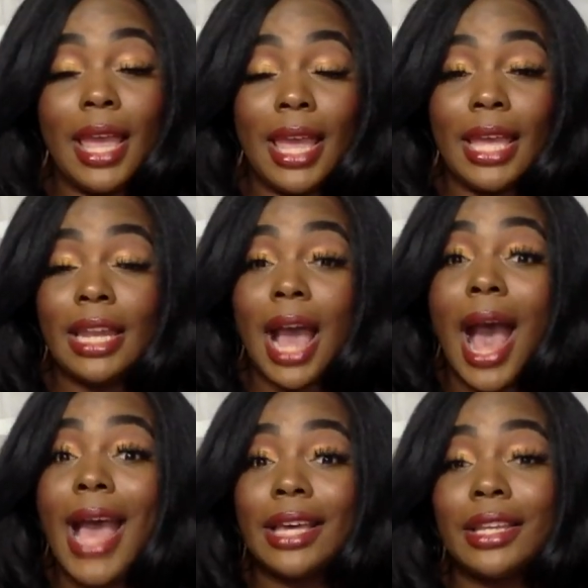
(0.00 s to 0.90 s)
And
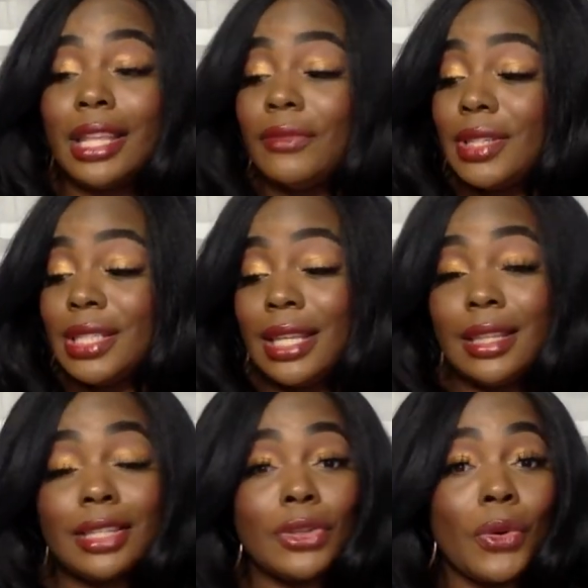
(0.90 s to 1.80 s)
I could even see
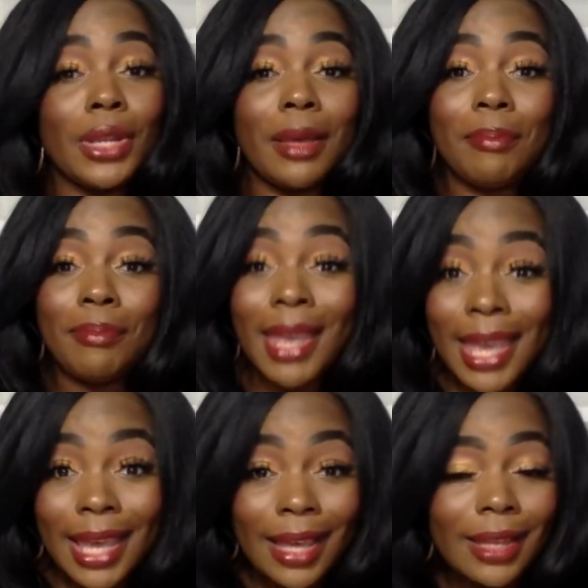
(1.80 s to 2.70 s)
this on a
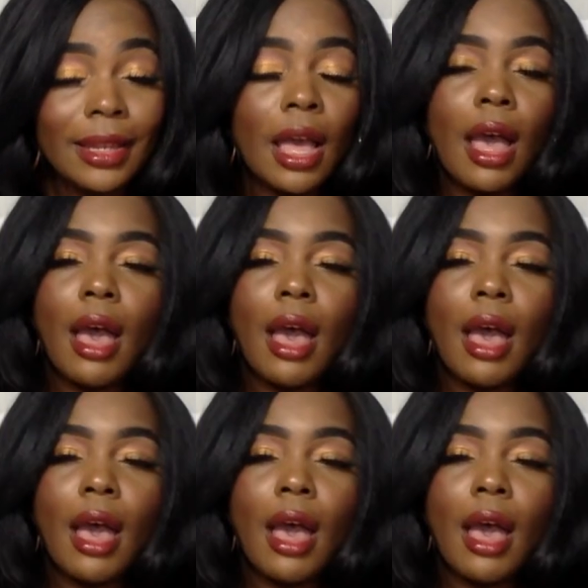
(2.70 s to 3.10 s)
man.